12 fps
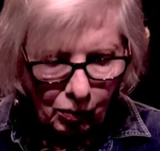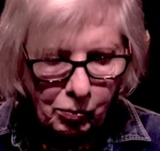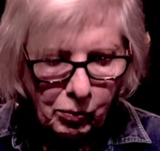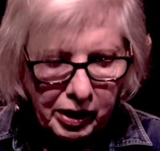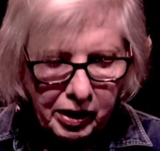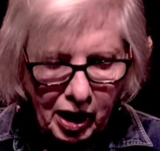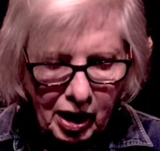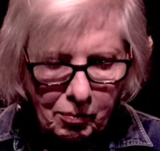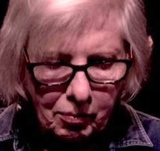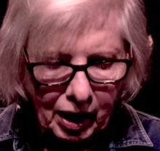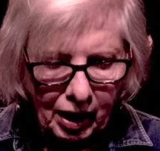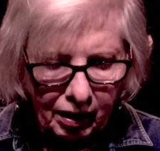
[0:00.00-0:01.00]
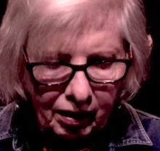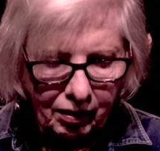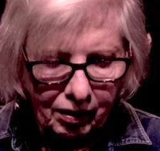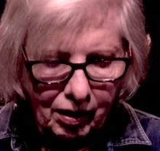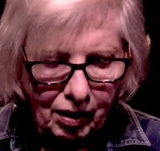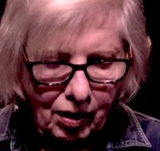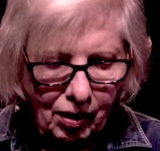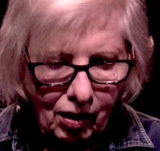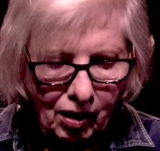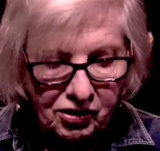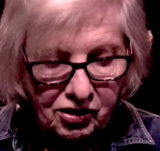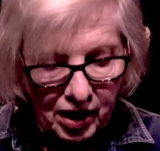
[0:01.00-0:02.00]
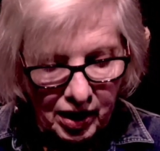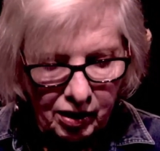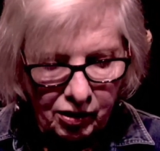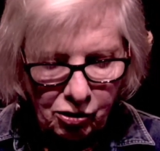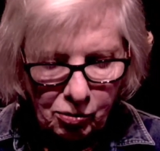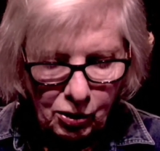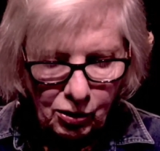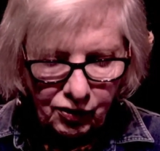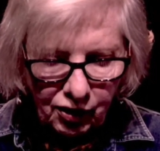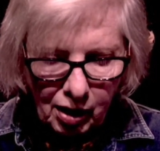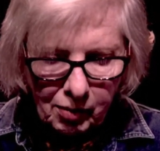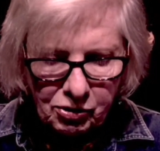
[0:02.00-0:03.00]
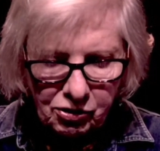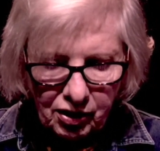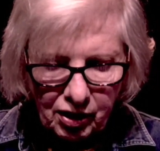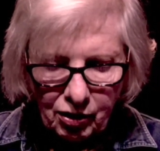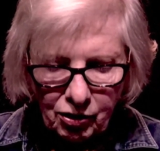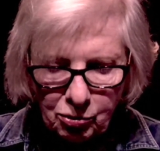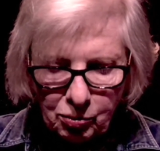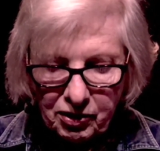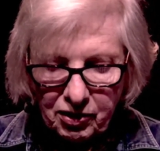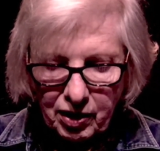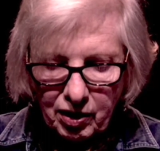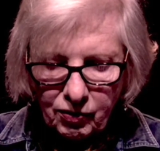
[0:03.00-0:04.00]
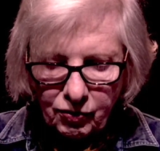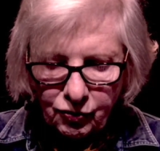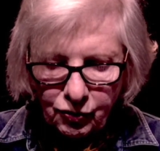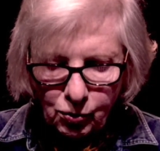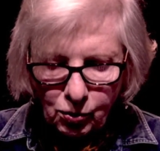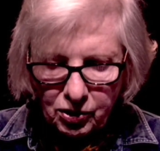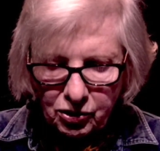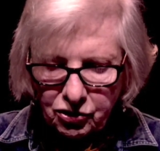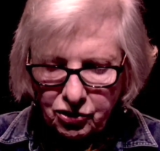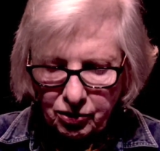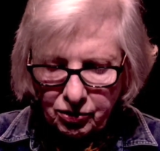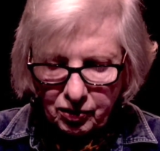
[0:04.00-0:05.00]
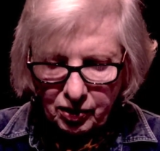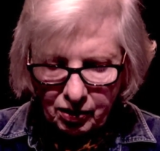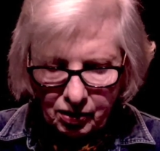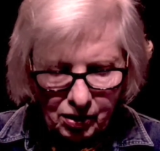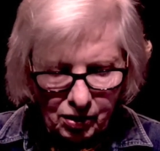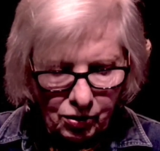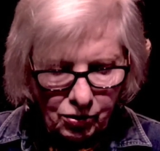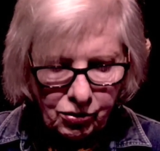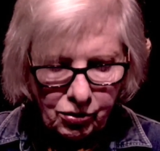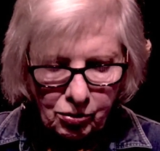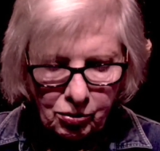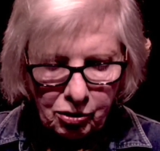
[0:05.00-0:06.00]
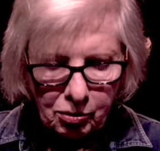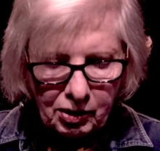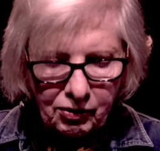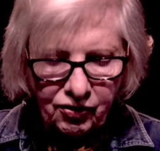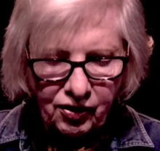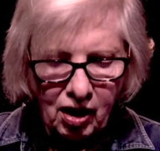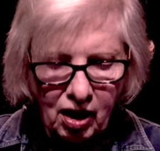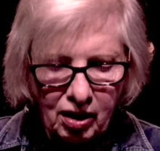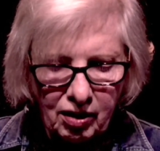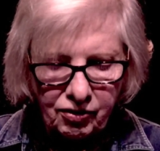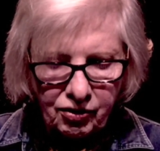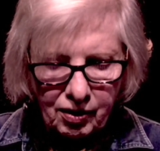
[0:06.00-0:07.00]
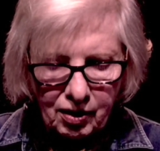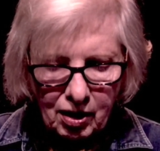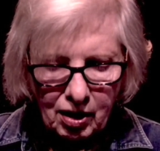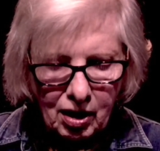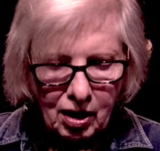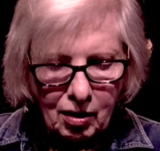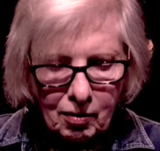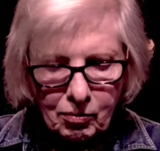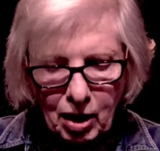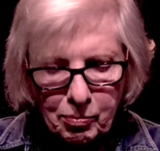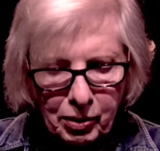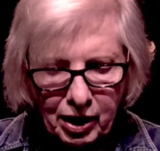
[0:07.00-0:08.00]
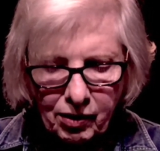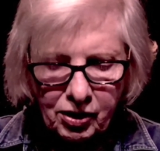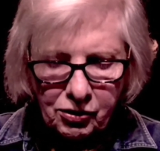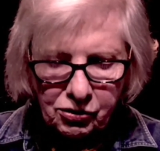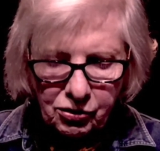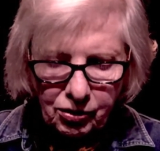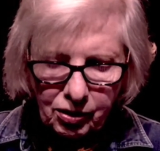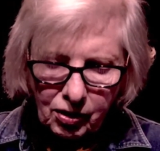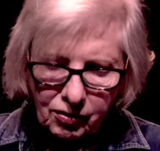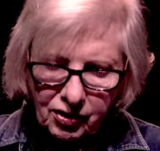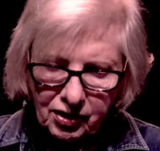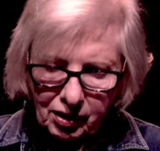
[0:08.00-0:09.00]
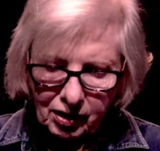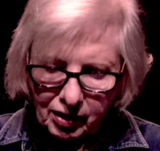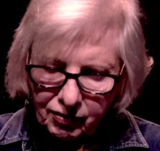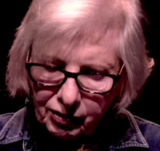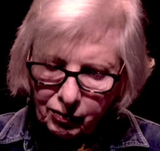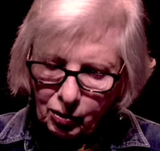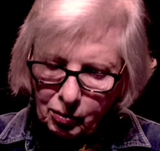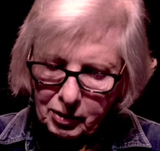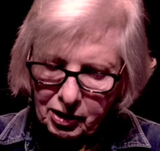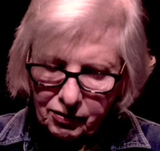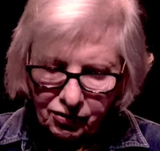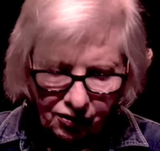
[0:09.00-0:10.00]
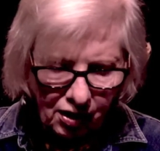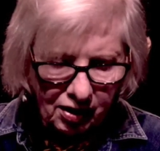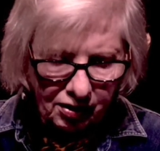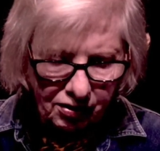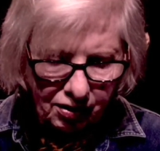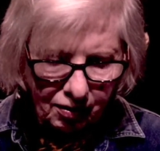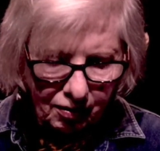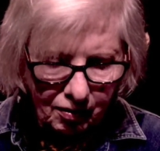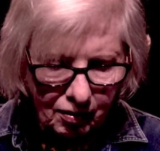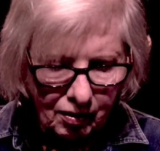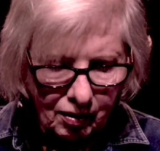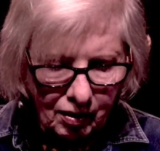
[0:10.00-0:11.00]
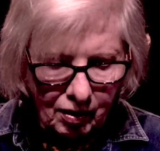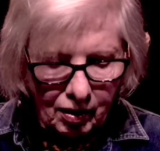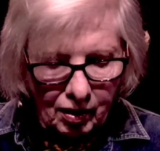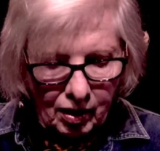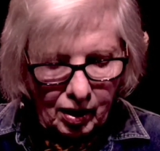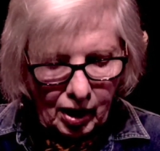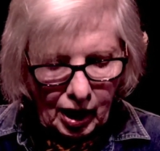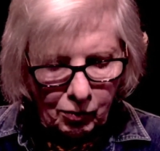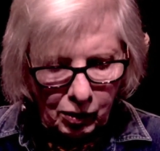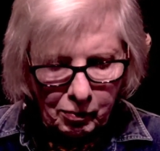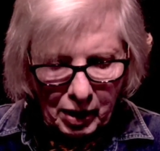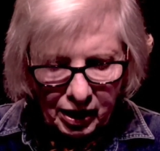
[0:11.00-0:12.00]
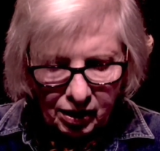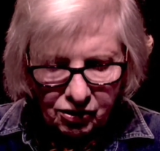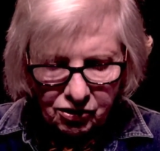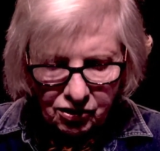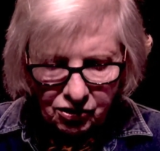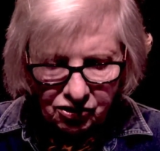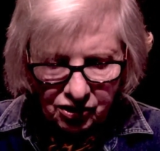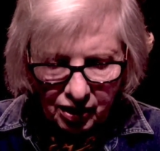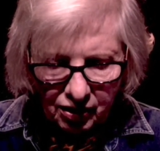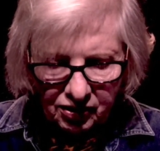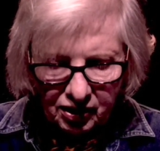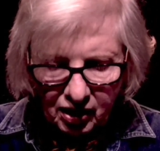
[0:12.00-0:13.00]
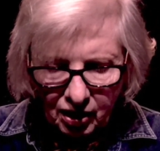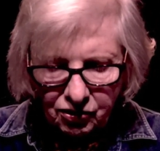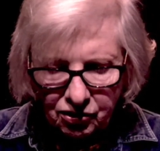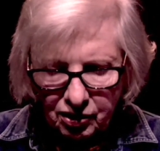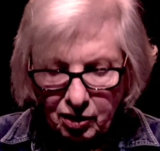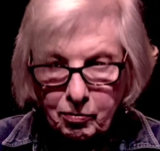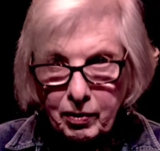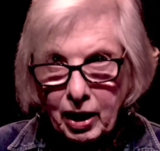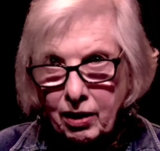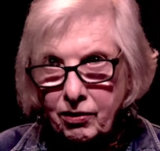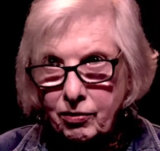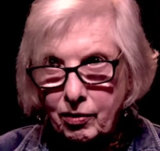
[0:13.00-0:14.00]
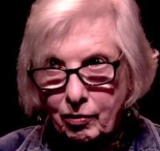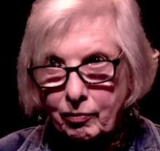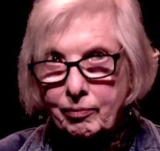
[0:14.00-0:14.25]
we came back, our tenants moved upstairs with their 4 children, soon to be 5. My parents took over the living room in the front, and we managed to share the kitchen and bathroom.